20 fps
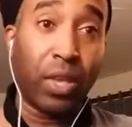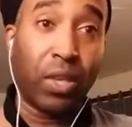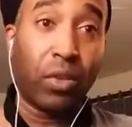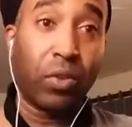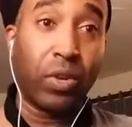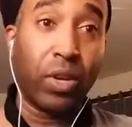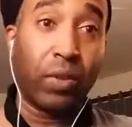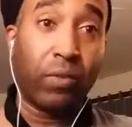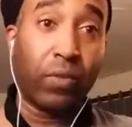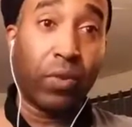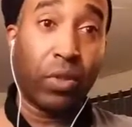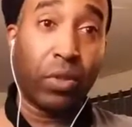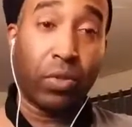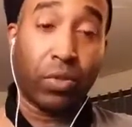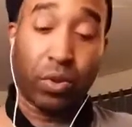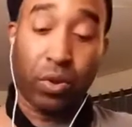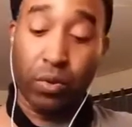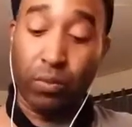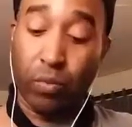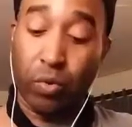you did for the
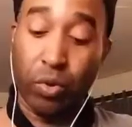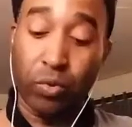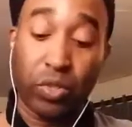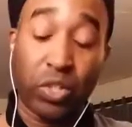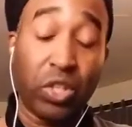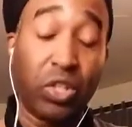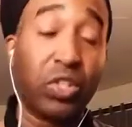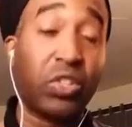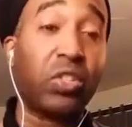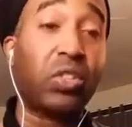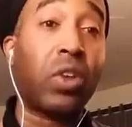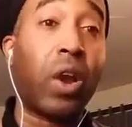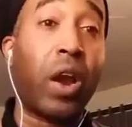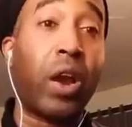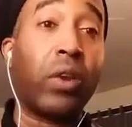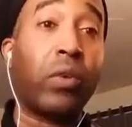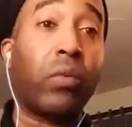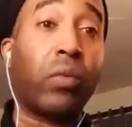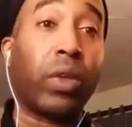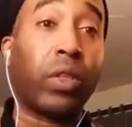third mode, just
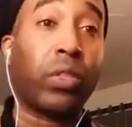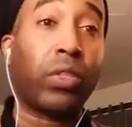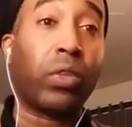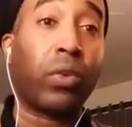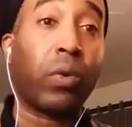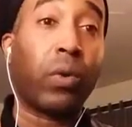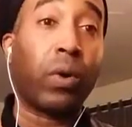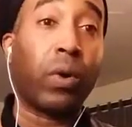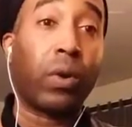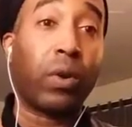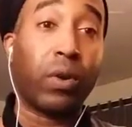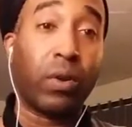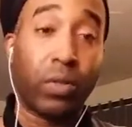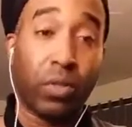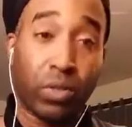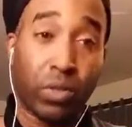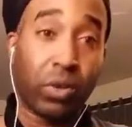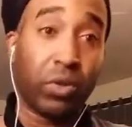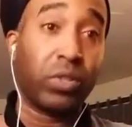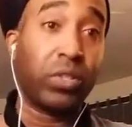start with your
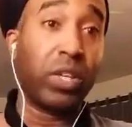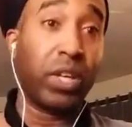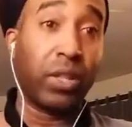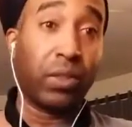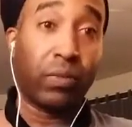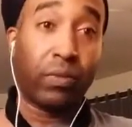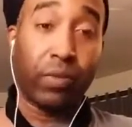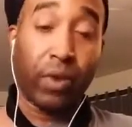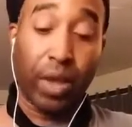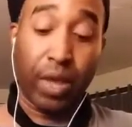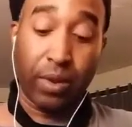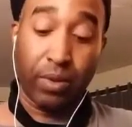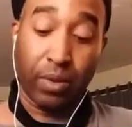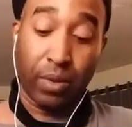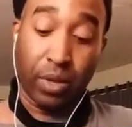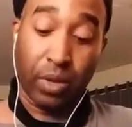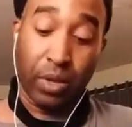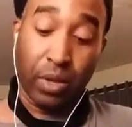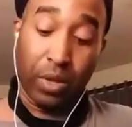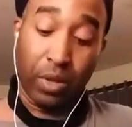13th fret.
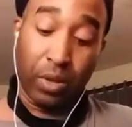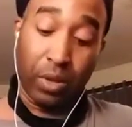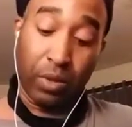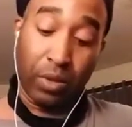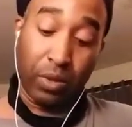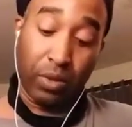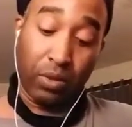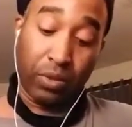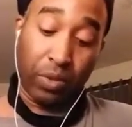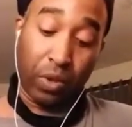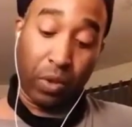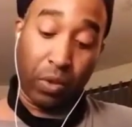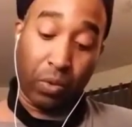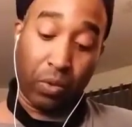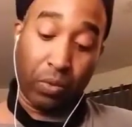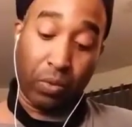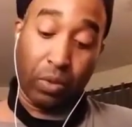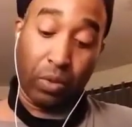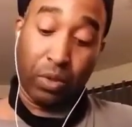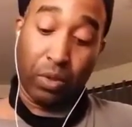
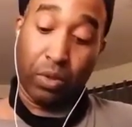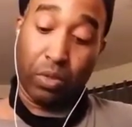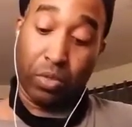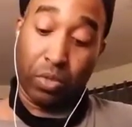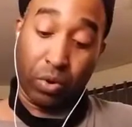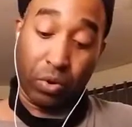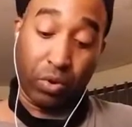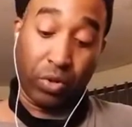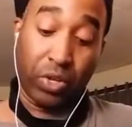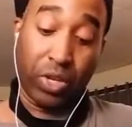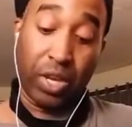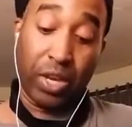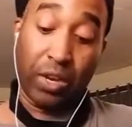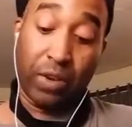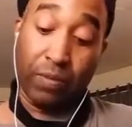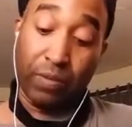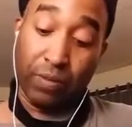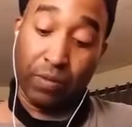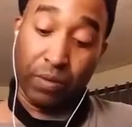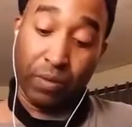So
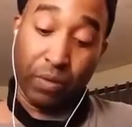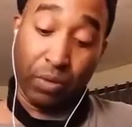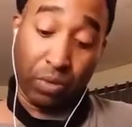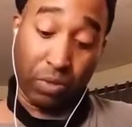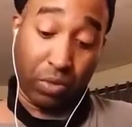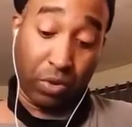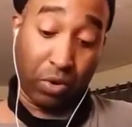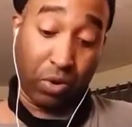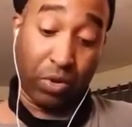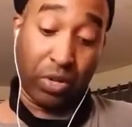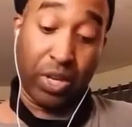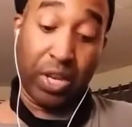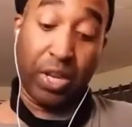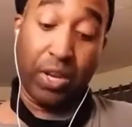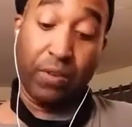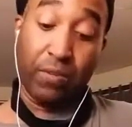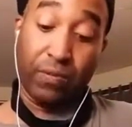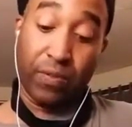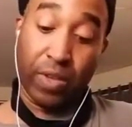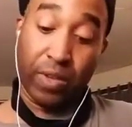13,
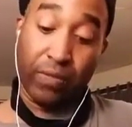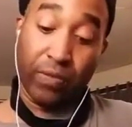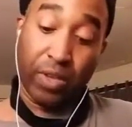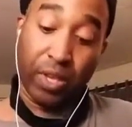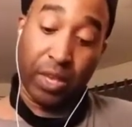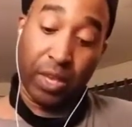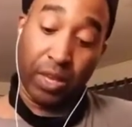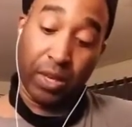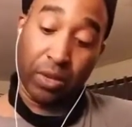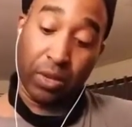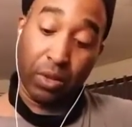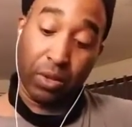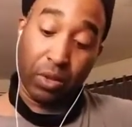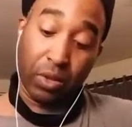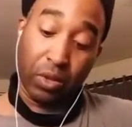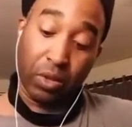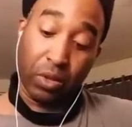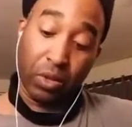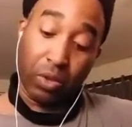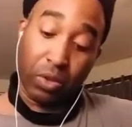13, 15,
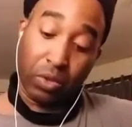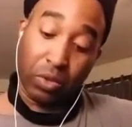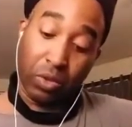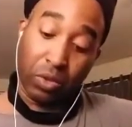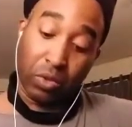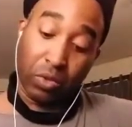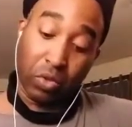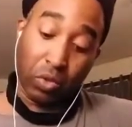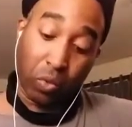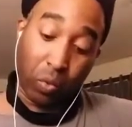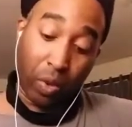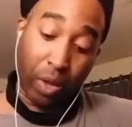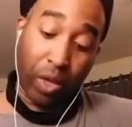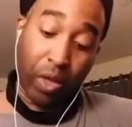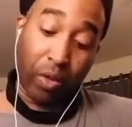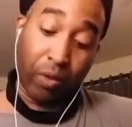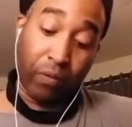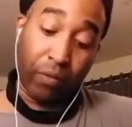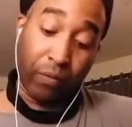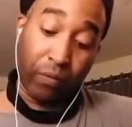
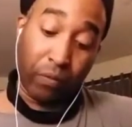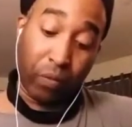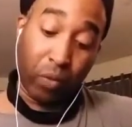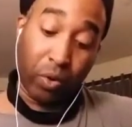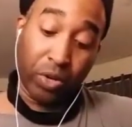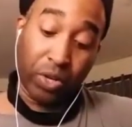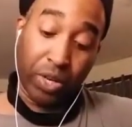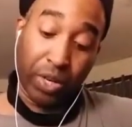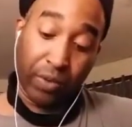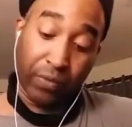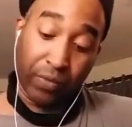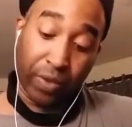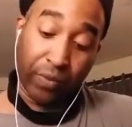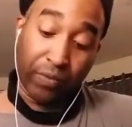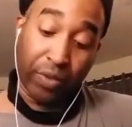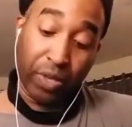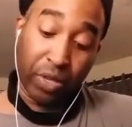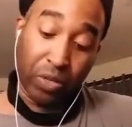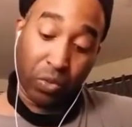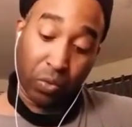12, 14,
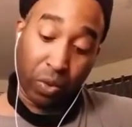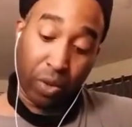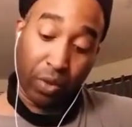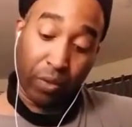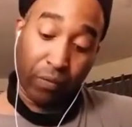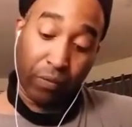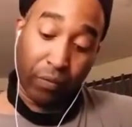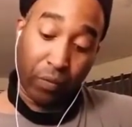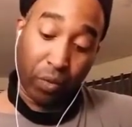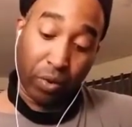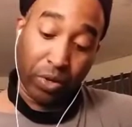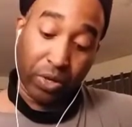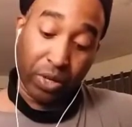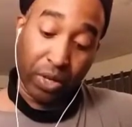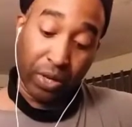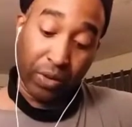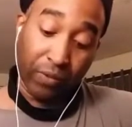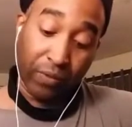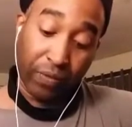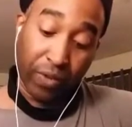15, 12,
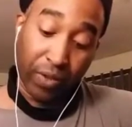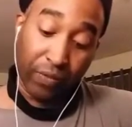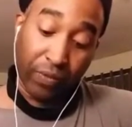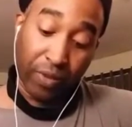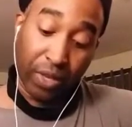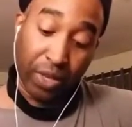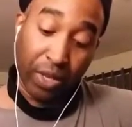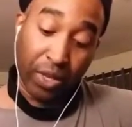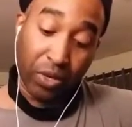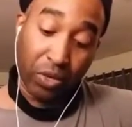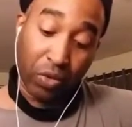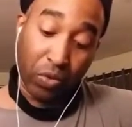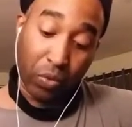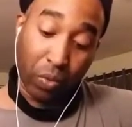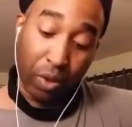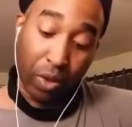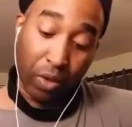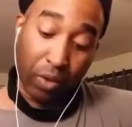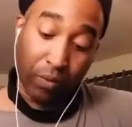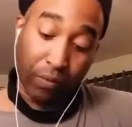14, 15,
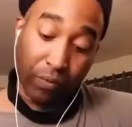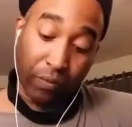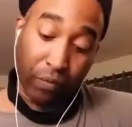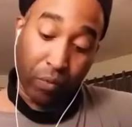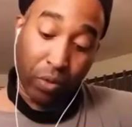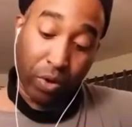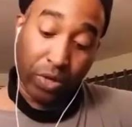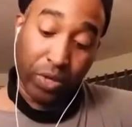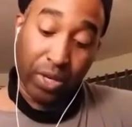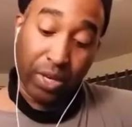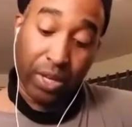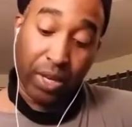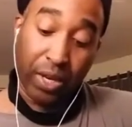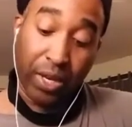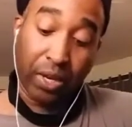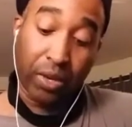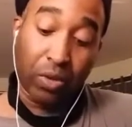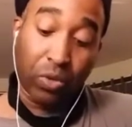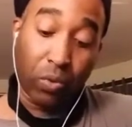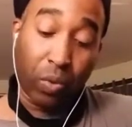12,
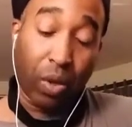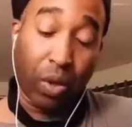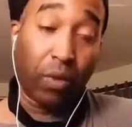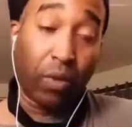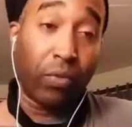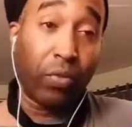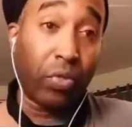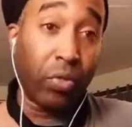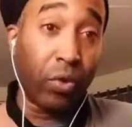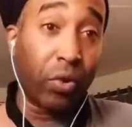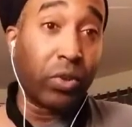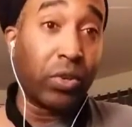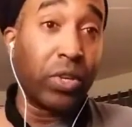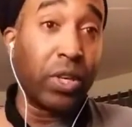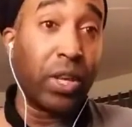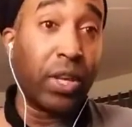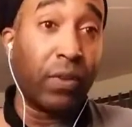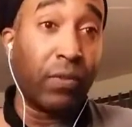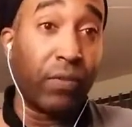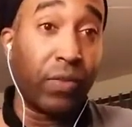14, 12,
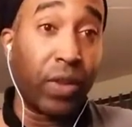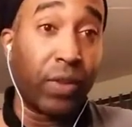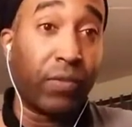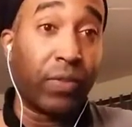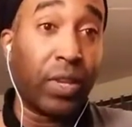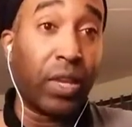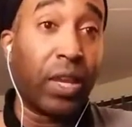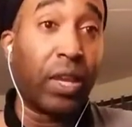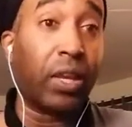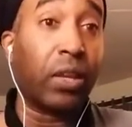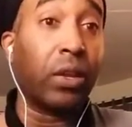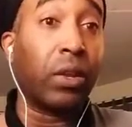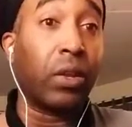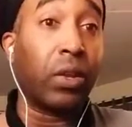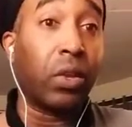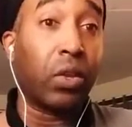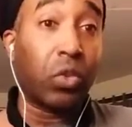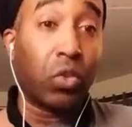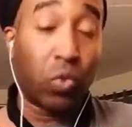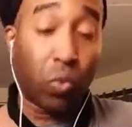13, 15,
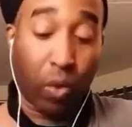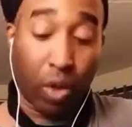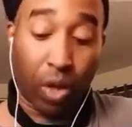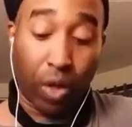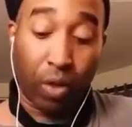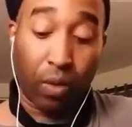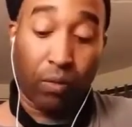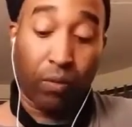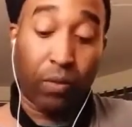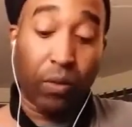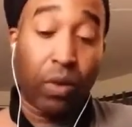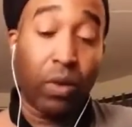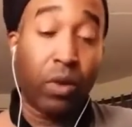12,